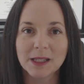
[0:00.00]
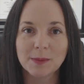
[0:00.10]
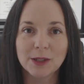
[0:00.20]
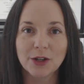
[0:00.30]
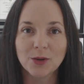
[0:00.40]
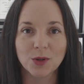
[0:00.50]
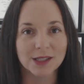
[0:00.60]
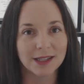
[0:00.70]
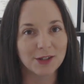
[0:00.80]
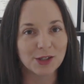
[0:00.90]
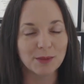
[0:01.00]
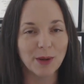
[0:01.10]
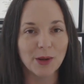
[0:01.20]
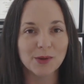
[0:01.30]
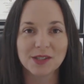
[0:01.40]
box below or send us a
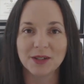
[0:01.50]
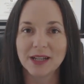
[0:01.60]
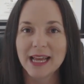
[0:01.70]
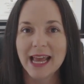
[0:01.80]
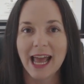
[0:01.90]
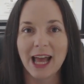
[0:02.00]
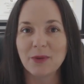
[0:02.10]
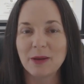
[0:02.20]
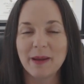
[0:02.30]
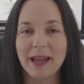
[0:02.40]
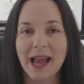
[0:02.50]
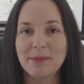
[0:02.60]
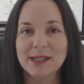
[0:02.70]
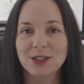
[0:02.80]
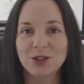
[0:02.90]
post, and we'd be
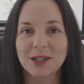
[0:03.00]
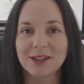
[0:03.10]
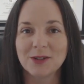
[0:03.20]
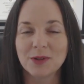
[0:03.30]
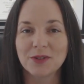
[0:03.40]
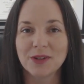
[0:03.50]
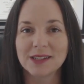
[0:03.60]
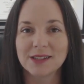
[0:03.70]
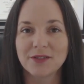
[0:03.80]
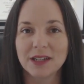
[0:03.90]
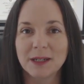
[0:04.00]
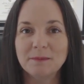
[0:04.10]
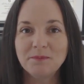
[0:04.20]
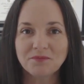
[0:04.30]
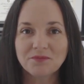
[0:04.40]
happy to share it with the rest of
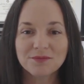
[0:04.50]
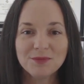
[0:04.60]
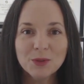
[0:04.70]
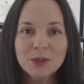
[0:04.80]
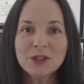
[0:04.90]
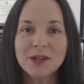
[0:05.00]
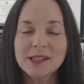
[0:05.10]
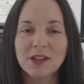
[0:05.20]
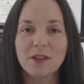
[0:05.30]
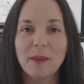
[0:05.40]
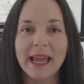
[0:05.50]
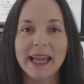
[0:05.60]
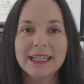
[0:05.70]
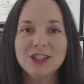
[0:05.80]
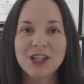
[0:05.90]
the
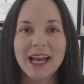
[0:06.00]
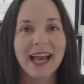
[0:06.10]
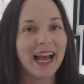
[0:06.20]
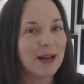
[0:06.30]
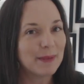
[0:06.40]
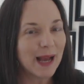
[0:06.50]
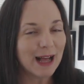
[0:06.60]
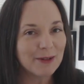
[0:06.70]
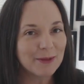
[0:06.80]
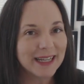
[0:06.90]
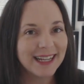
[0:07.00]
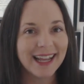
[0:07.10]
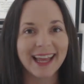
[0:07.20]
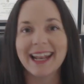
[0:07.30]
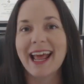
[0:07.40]
page. Happy
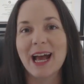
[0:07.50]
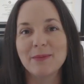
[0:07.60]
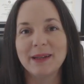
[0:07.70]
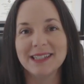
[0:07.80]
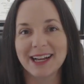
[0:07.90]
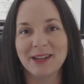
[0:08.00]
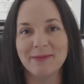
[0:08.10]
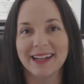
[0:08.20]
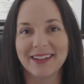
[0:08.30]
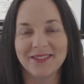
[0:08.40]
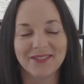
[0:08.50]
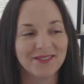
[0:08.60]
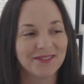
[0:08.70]
Halloween and happy documenting.